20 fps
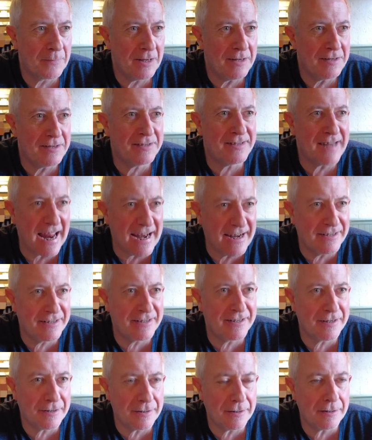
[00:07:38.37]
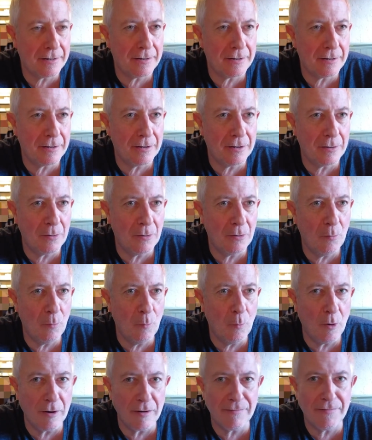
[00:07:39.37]
sent
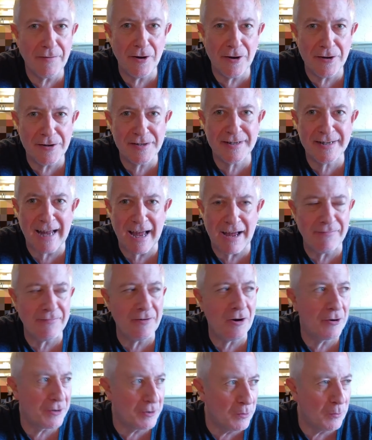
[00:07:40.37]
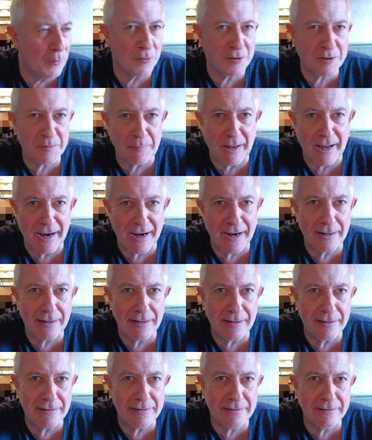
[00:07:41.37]
one of her staff on horseback
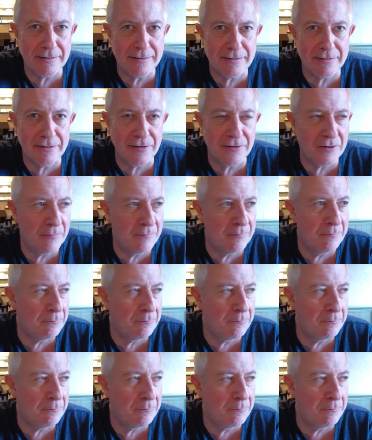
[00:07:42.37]
to the